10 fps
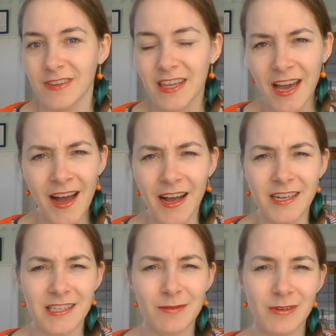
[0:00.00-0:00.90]
yeah,
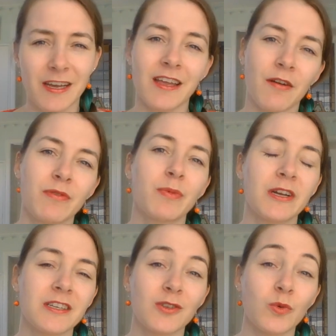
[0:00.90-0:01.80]
it seems like
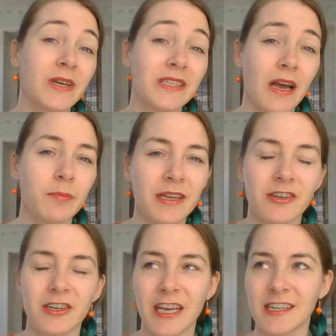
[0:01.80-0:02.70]
everybody is always happy
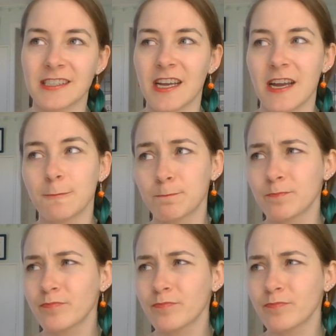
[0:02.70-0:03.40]
on King's Day.